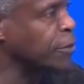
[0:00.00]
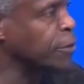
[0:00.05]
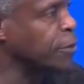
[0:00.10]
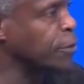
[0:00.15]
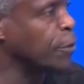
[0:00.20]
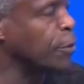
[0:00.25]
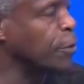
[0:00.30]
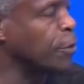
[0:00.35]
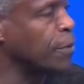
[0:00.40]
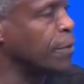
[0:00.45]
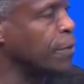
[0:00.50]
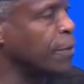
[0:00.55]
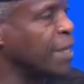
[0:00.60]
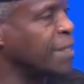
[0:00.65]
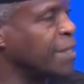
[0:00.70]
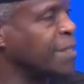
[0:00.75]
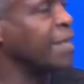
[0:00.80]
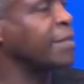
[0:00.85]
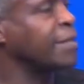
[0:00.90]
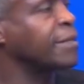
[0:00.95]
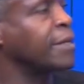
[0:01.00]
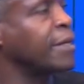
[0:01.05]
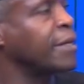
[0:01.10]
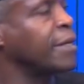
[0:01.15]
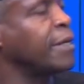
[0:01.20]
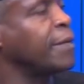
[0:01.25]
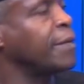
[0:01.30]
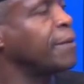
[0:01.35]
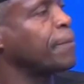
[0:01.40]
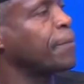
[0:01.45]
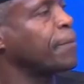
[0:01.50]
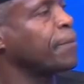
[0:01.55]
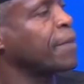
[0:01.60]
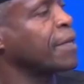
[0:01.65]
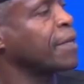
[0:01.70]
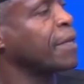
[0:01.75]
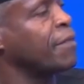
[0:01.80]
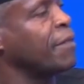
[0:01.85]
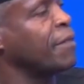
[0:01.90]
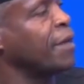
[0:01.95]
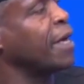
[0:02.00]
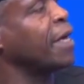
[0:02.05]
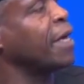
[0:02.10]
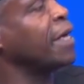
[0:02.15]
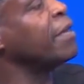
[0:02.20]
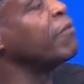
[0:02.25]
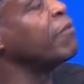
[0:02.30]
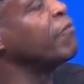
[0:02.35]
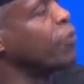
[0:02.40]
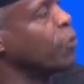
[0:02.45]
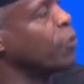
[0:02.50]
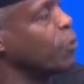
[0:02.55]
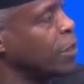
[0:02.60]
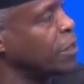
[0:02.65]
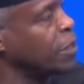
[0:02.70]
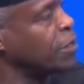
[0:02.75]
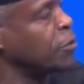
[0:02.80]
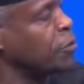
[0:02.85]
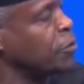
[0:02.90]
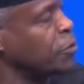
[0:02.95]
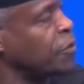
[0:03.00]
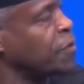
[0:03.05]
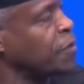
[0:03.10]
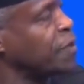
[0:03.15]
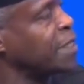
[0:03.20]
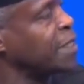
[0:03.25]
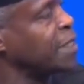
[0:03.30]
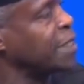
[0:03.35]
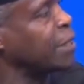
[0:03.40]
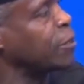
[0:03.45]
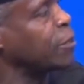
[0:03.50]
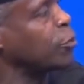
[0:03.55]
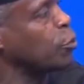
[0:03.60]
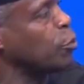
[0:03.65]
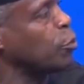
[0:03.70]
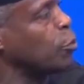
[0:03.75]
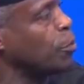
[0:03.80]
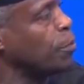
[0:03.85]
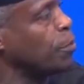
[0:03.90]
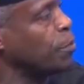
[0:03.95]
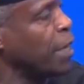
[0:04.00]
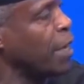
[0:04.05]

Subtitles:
So essentially, their influence is restricted to